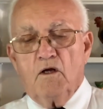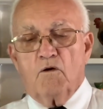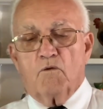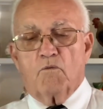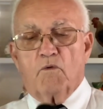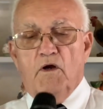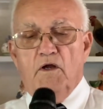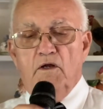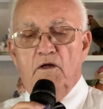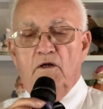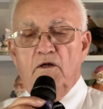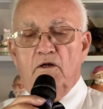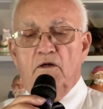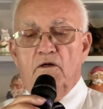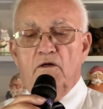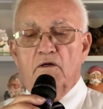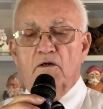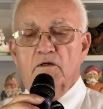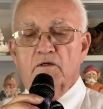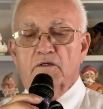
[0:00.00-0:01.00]

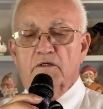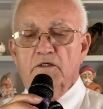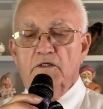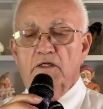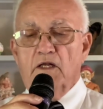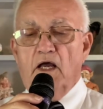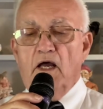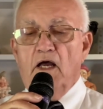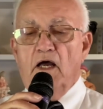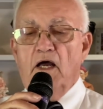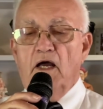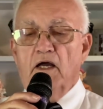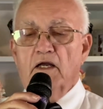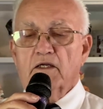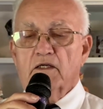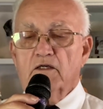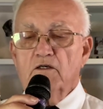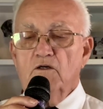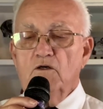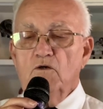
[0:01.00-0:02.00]
Where could I
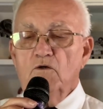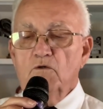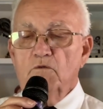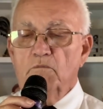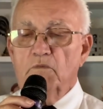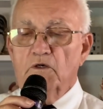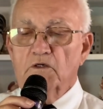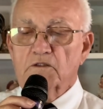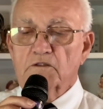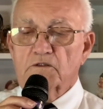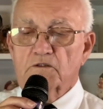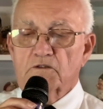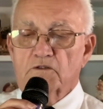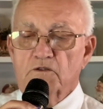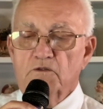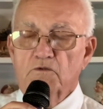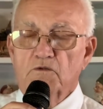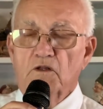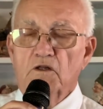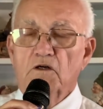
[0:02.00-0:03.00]
go but to
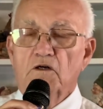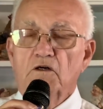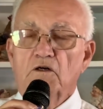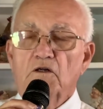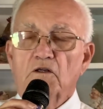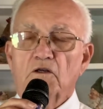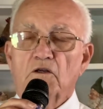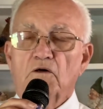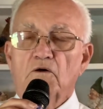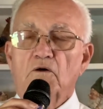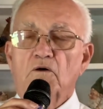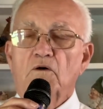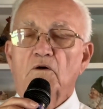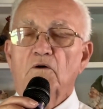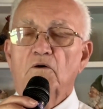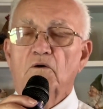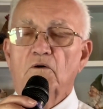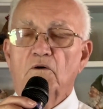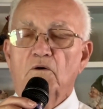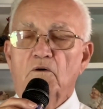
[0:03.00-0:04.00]
the
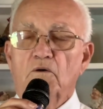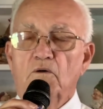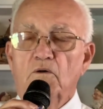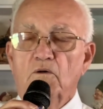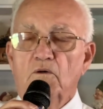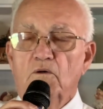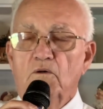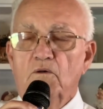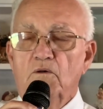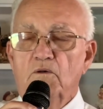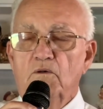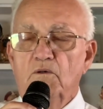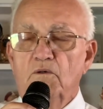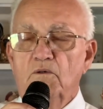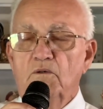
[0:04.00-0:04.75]
Lord?